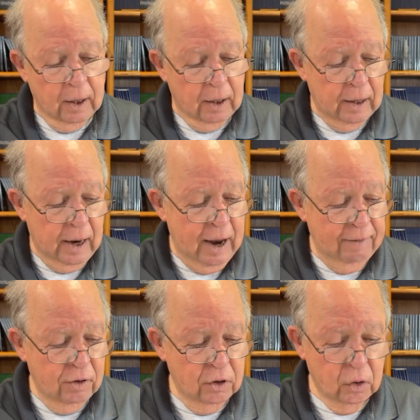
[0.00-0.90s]
And I
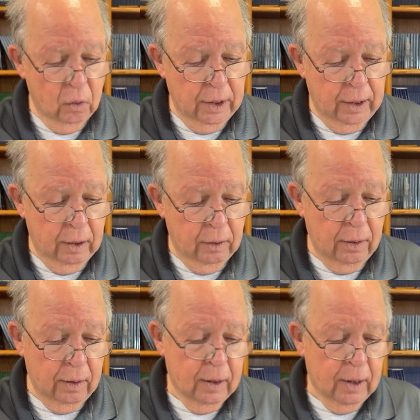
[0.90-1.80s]
have those on
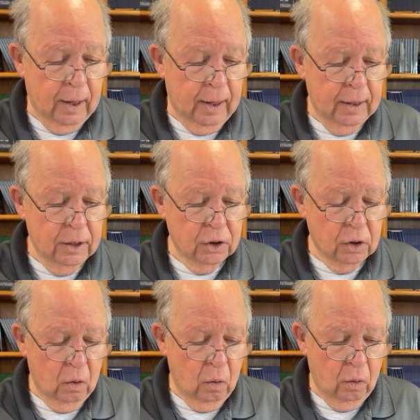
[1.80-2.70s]
here. And
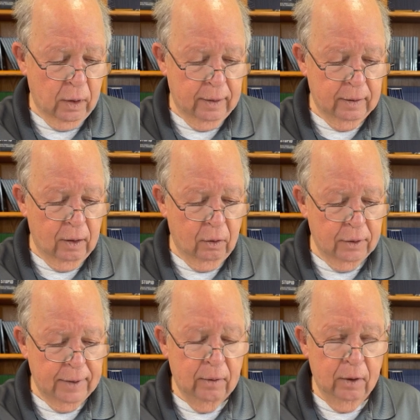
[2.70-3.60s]
so on a
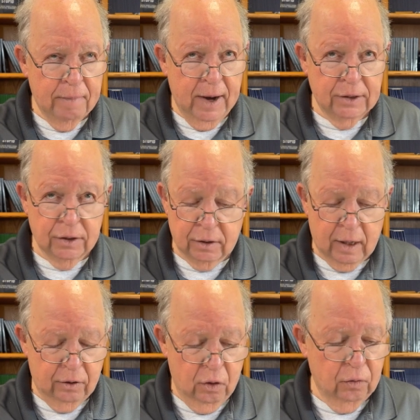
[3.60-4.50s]
daily basis,
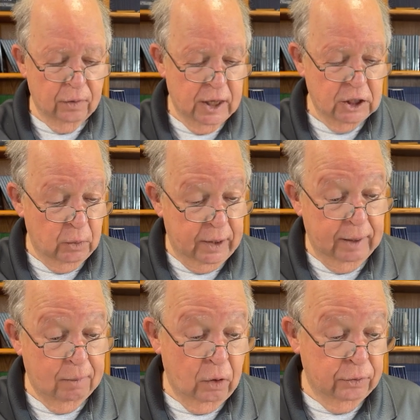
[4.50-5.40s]
I do things. When I
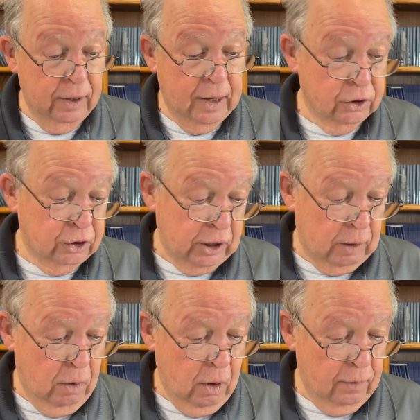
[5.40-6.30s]
get them all done, I'll check
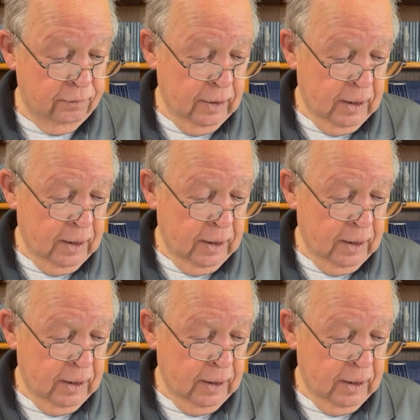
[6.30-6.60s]
them off.